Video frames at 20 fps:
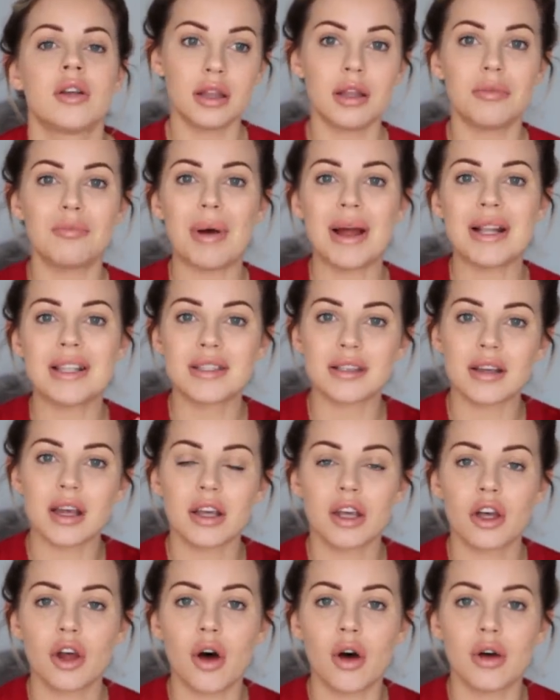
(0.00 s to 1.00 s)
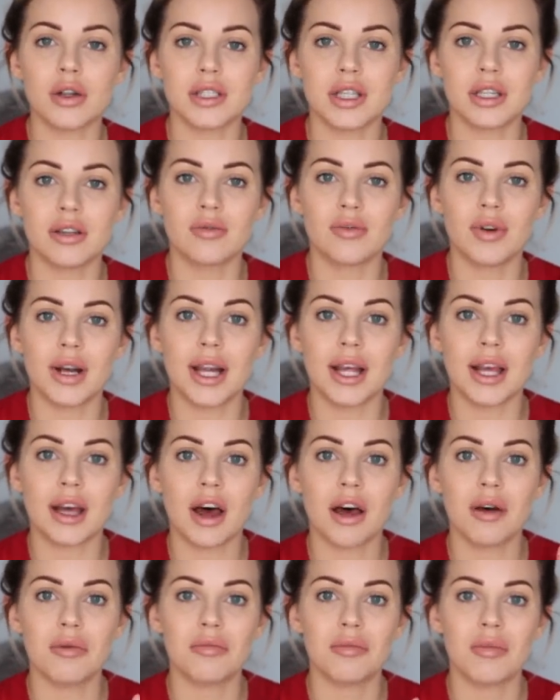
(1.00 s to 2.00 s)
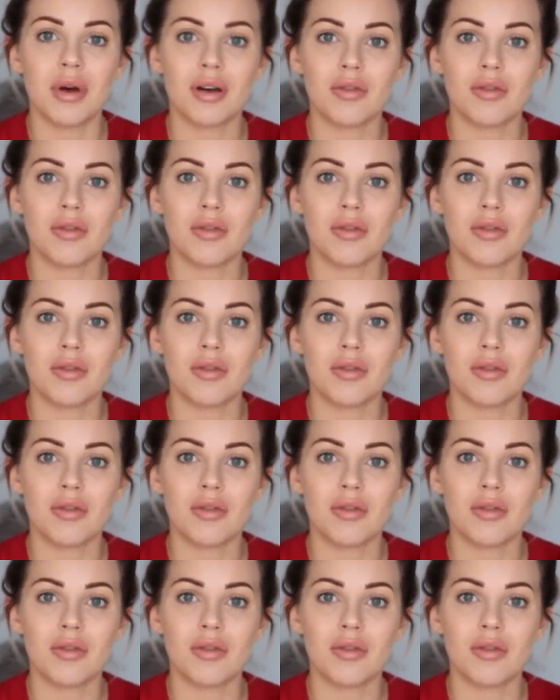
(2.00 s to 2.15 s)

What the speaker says: The bedside cot didn't really come